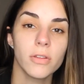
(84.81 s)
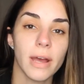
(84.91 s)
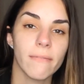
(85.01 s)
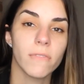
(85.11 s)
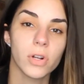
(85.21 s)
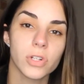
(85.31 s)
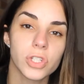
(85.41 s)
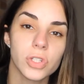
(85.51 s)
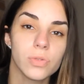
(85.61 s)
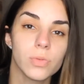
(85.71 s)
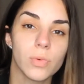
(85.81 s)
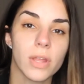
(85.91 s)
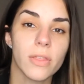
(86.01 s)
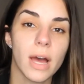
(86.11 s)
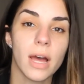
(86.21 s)
that photo shoot
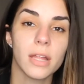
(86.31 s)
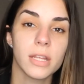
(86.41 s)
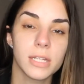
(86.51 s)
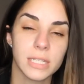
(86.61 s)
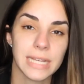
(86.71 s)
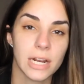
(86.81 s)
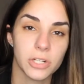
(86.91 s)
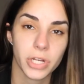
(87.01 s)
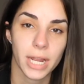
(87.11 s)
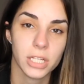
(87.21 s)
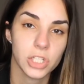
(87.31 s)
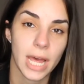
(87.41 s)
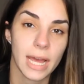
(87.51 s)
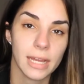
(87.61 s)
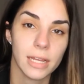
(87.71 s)
with the designer jacket
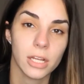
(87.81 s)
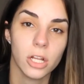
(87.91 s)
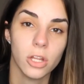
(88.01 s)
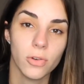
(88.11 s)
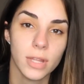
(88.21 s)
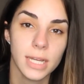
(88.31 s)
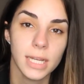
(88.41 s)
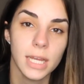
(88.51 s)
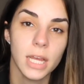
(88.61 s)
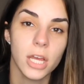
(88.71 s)
Check Clothing.